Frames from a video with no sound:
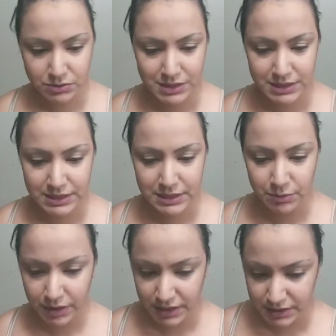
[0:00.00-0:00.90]
and see
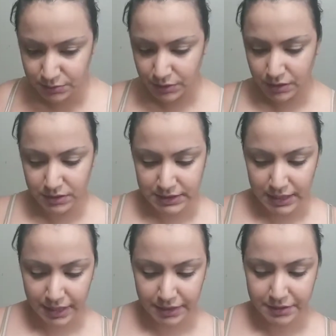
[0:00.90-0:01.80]
what this one looks
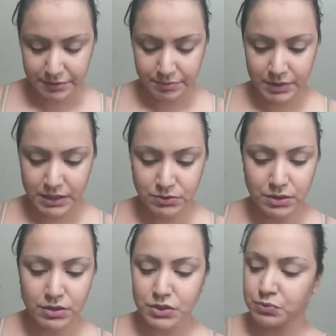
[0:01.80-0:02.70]
like. This
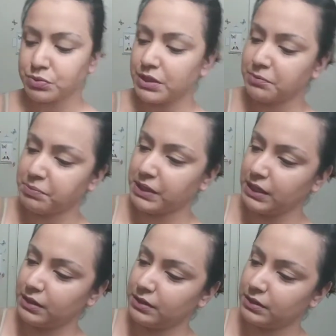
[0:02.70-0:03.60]
one looks really
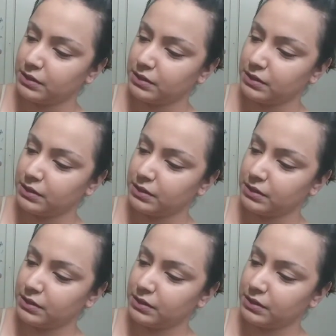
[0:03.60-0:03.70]
pink.